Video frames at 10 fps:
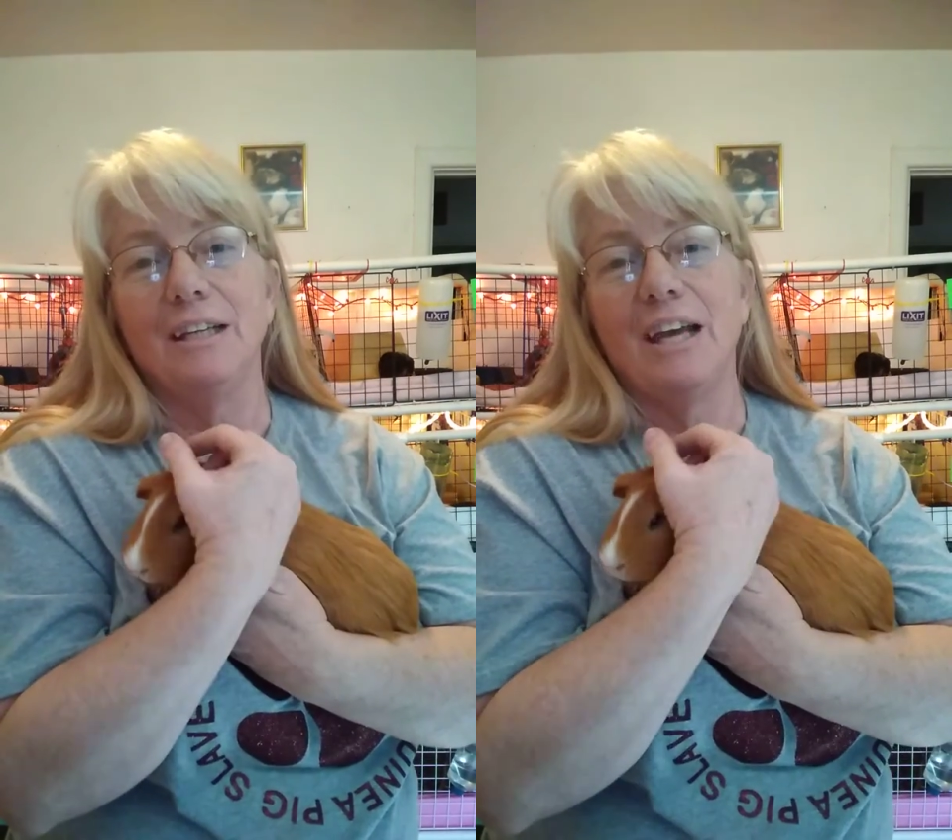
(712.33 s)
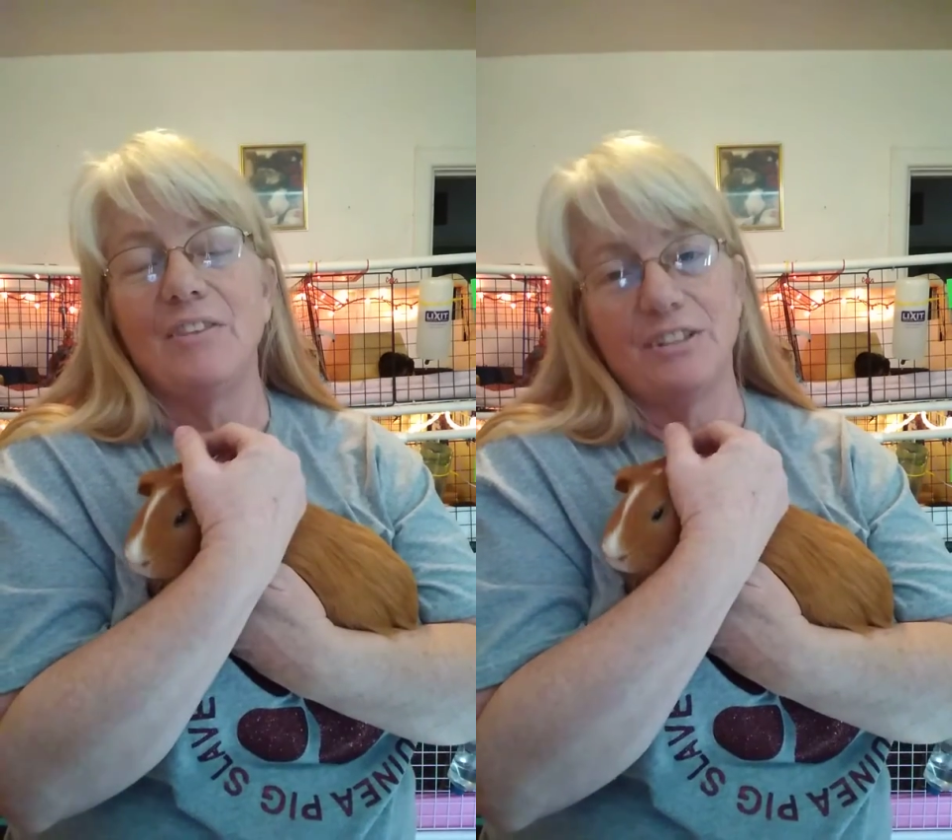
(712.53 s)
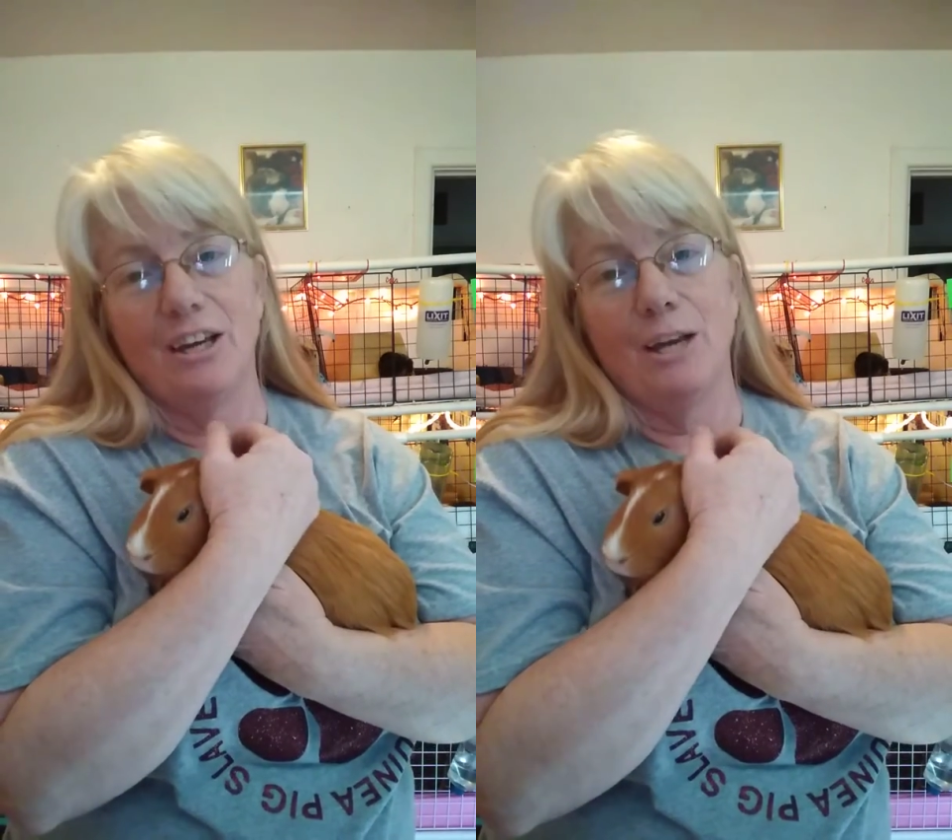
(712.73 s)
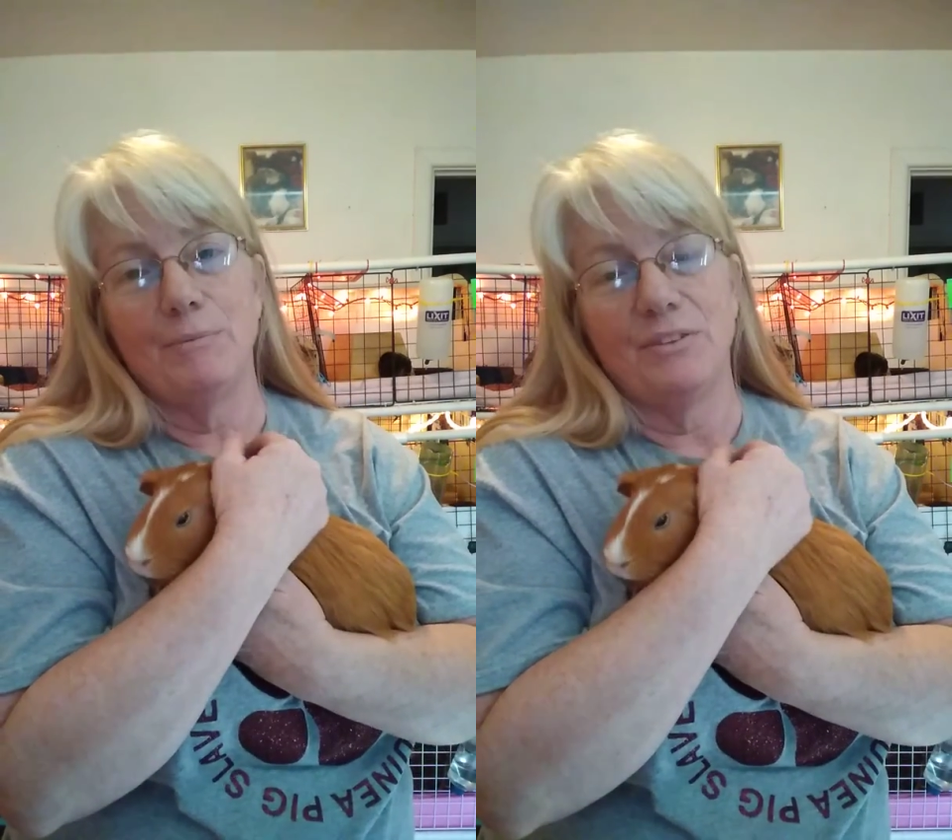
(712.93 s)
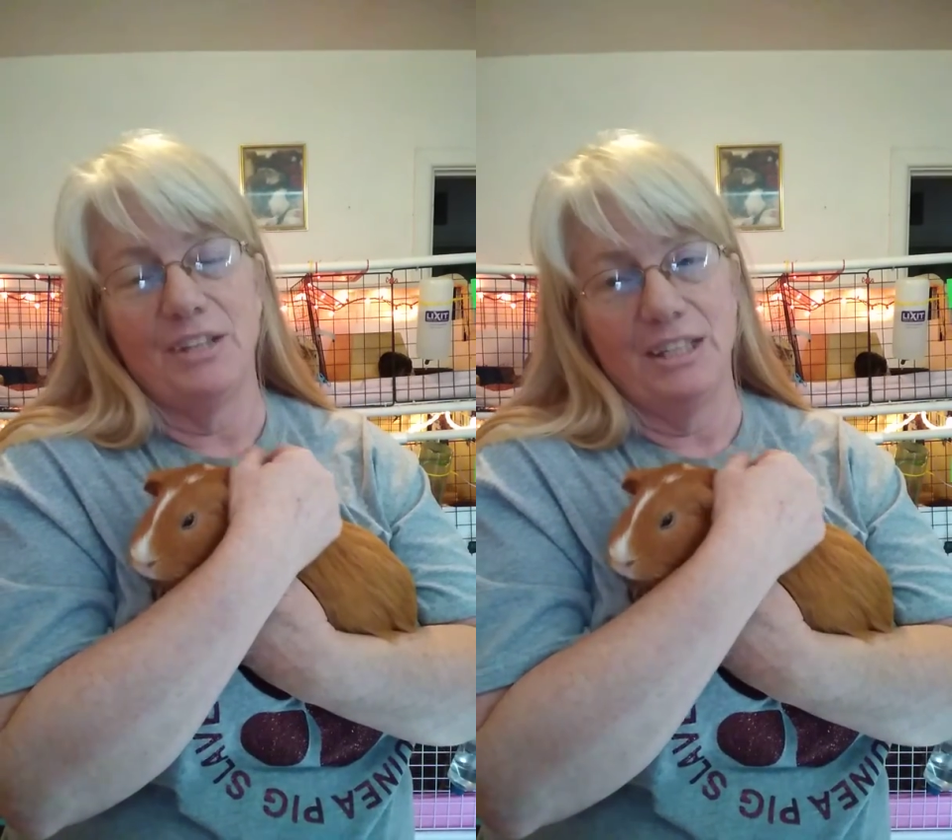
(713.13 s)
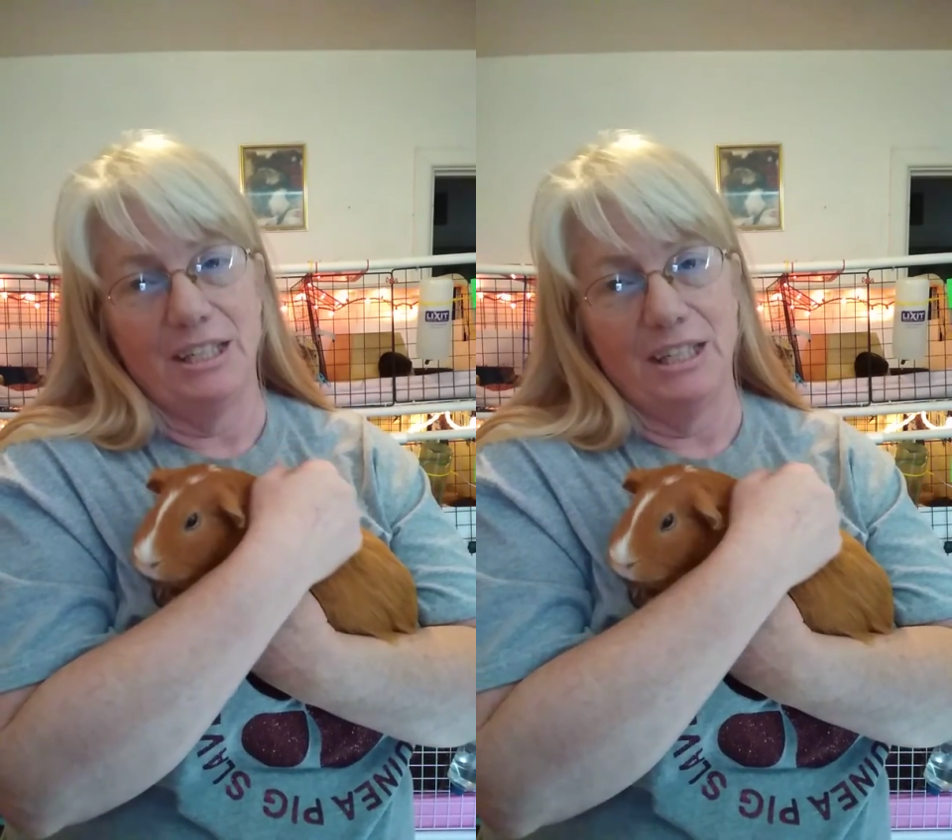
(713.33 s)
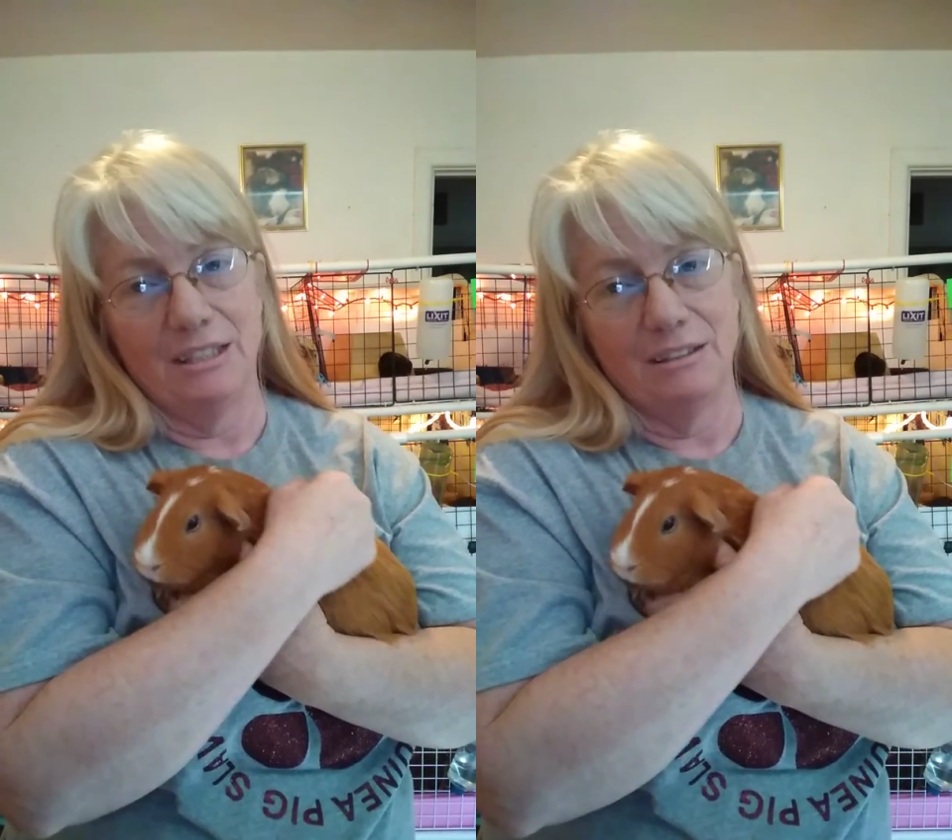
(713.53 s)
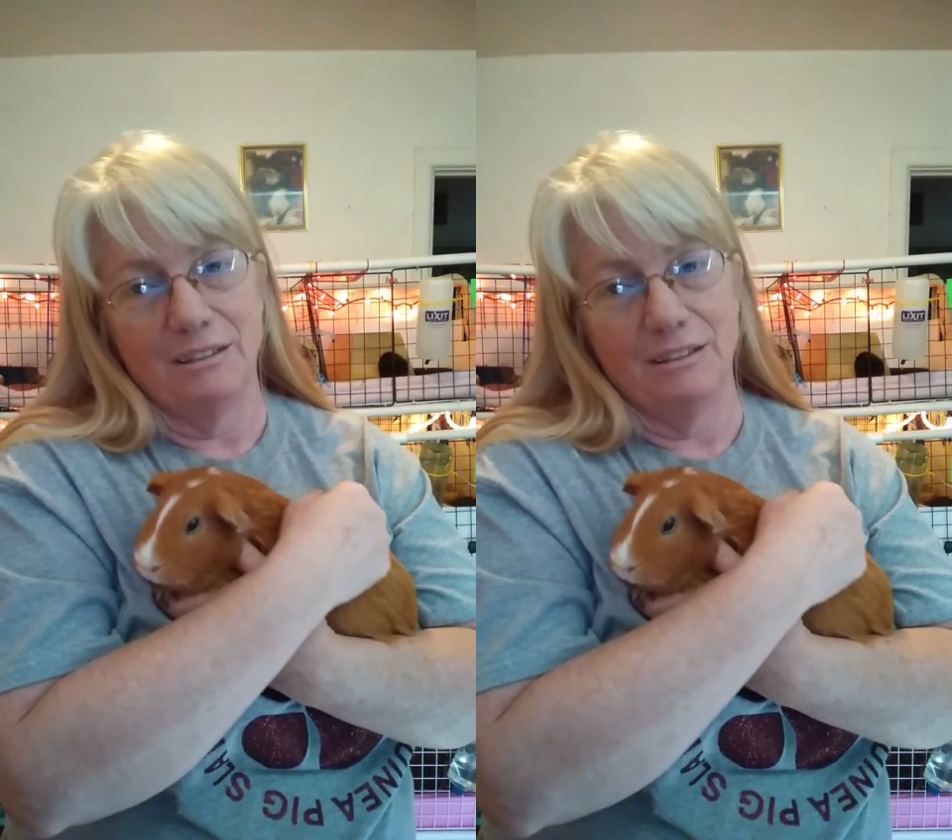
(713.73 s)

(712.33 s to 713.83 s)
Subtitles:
and the time that they need,